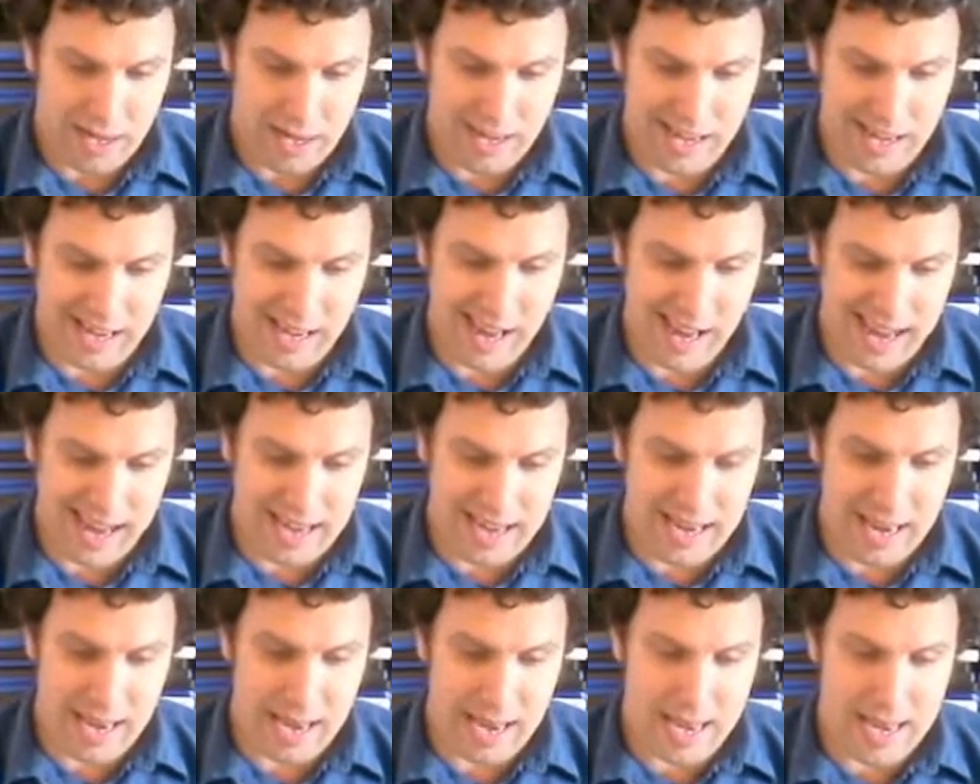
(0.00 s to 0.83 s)
Ken
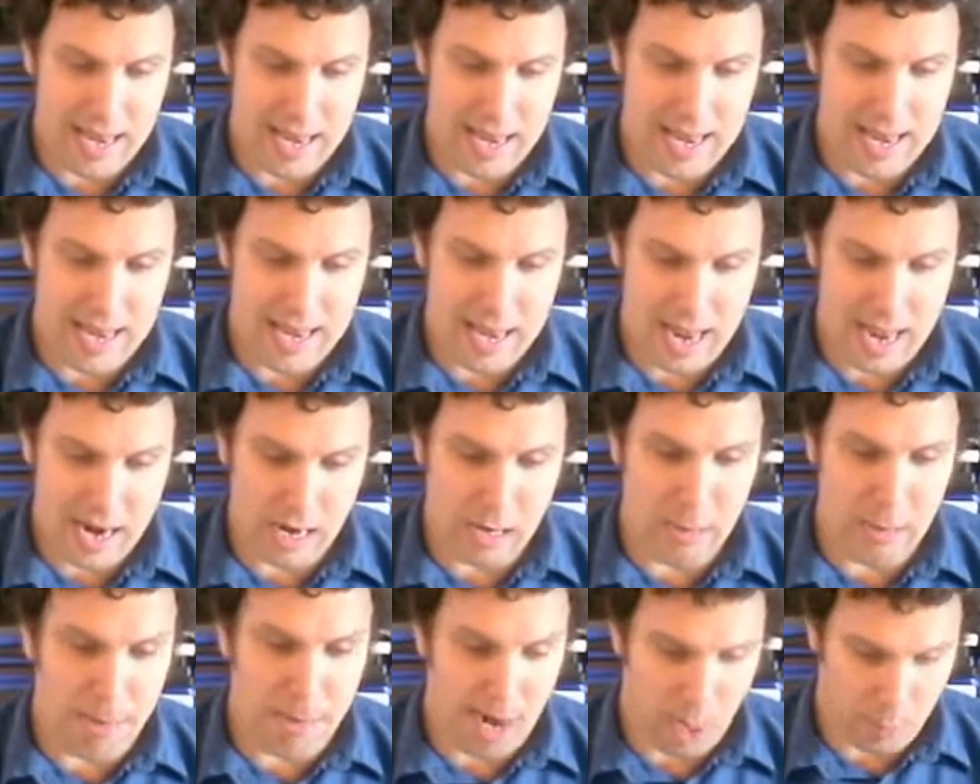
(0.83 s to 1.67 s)

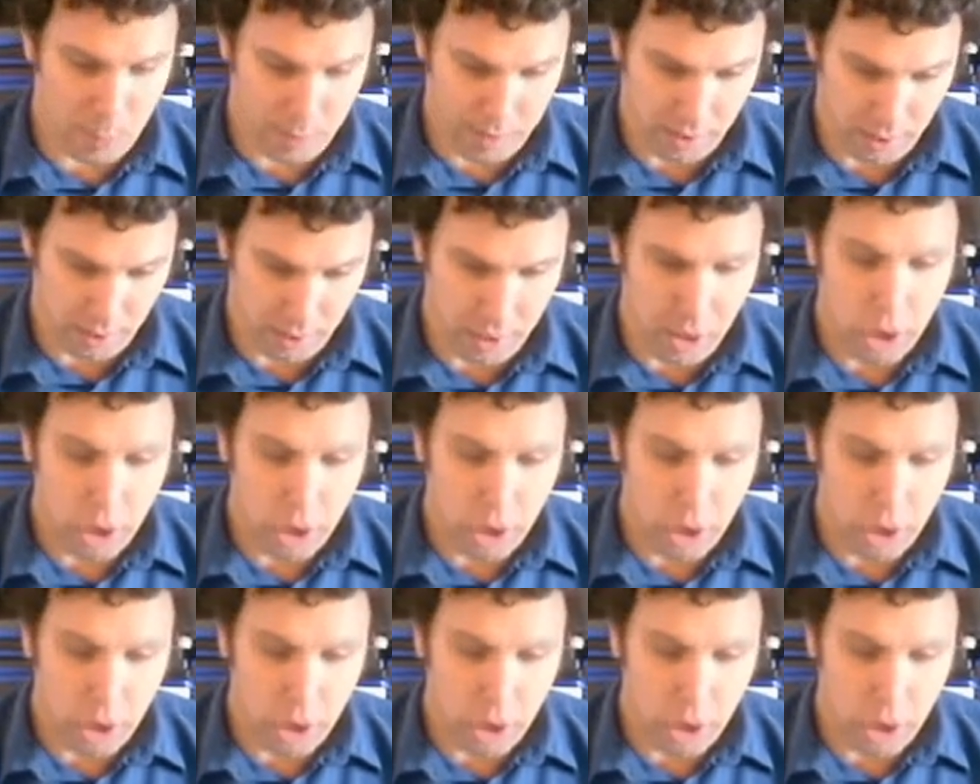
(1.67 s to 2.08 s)
Netterbaumer,